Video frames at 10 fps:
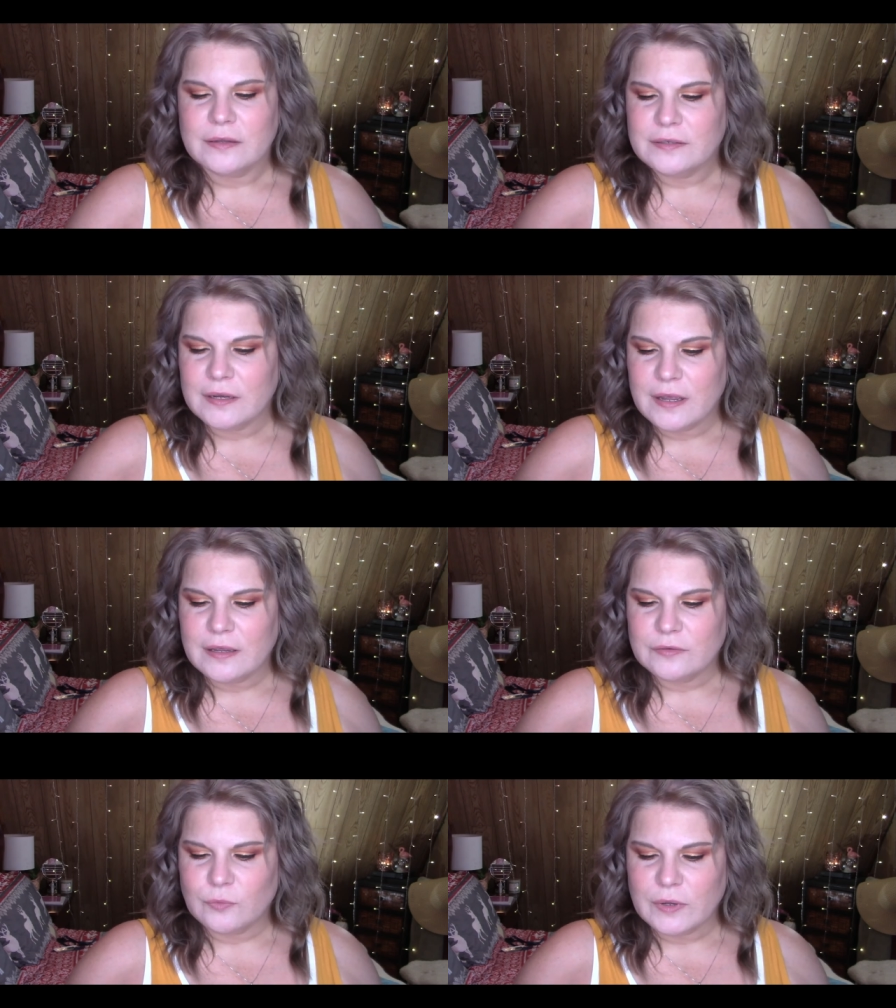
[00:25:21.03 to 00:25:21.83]

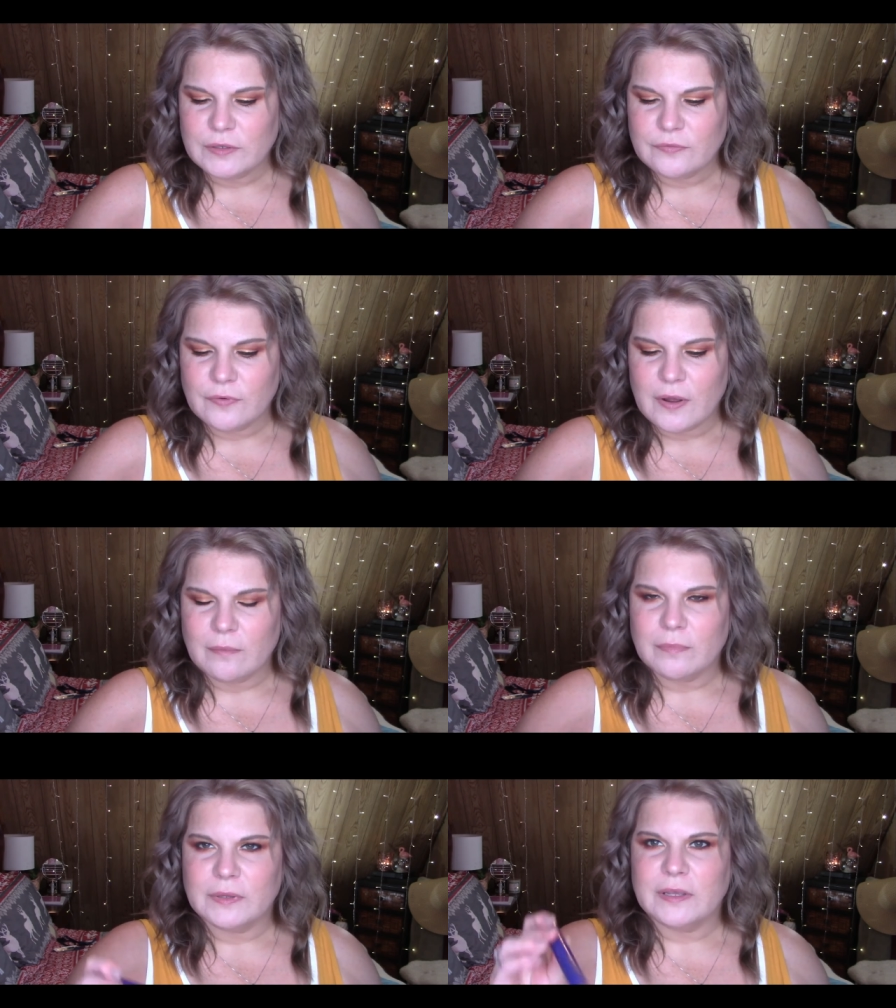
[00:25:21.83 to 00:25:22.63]
Today's was
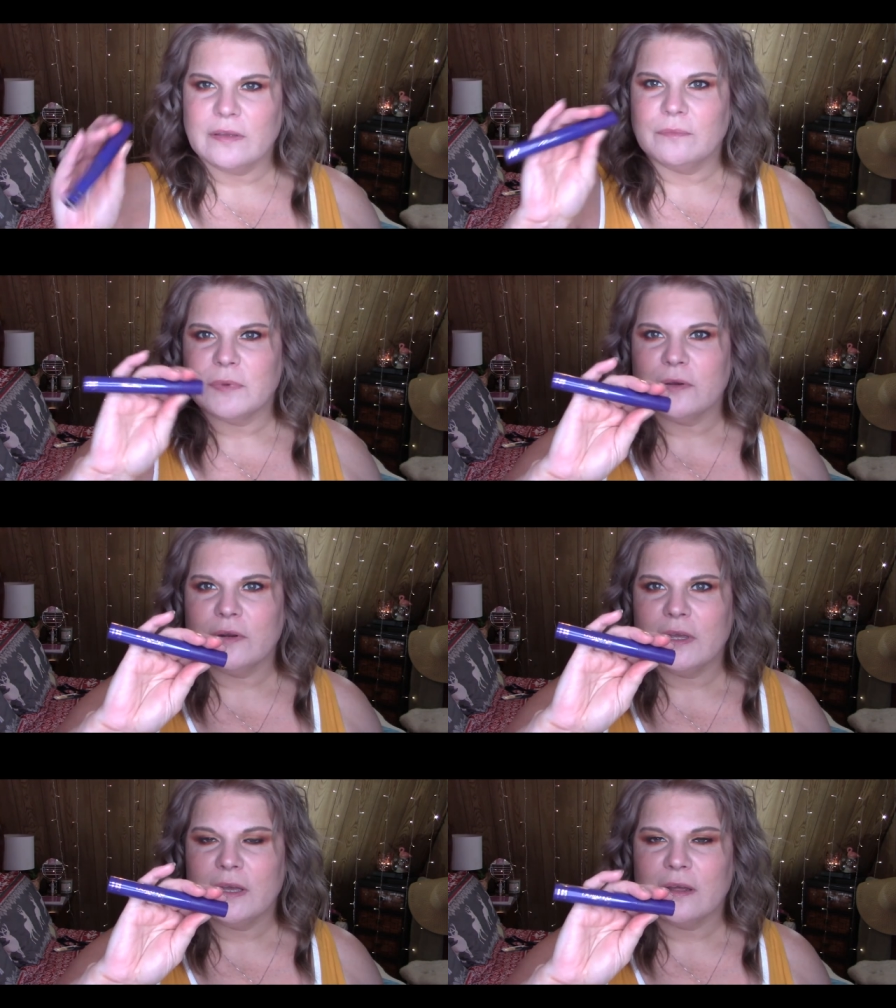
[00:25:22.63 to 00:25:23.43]
from Believe
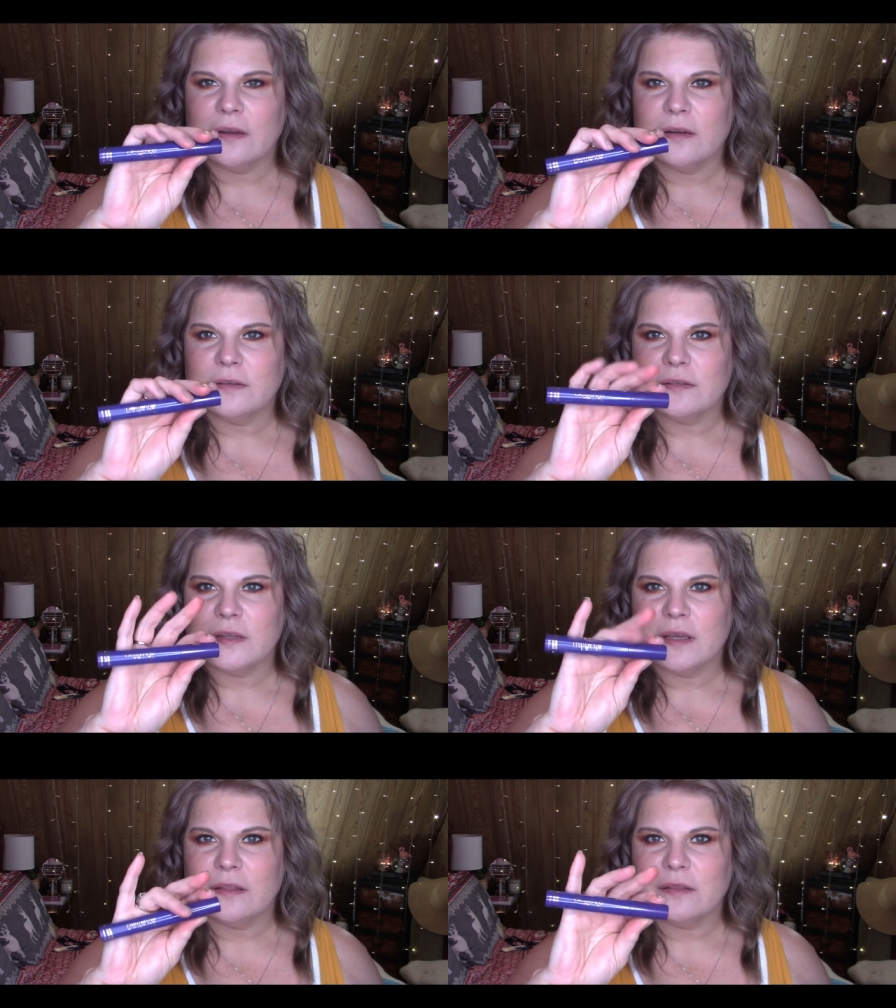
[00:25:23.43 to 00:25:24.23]
Beauty and it is
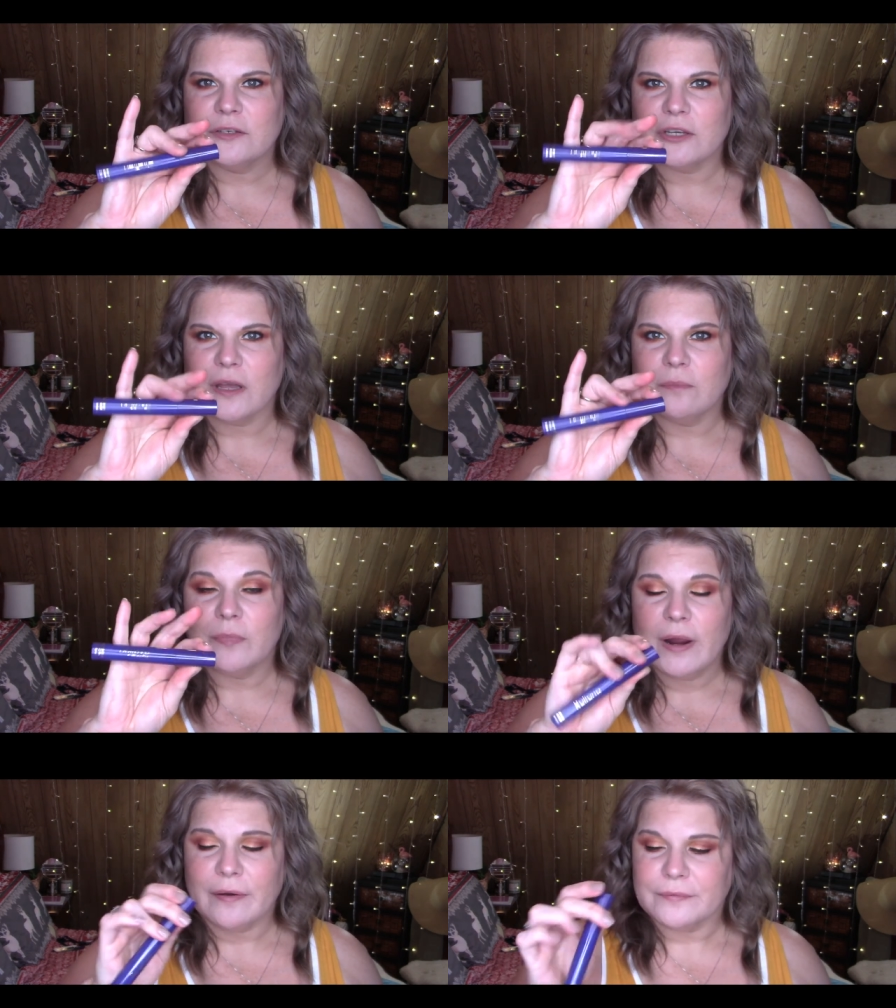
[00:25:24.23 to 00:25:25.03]
in the shade
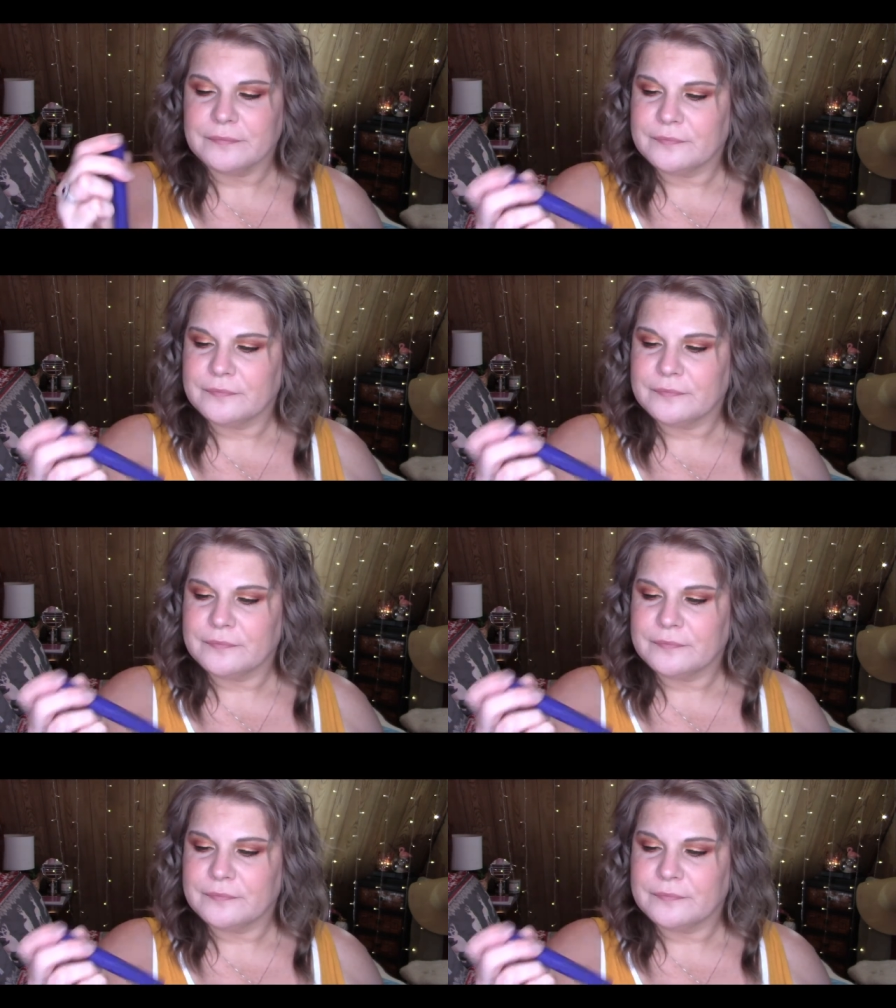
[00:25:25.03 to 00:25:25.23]
brown.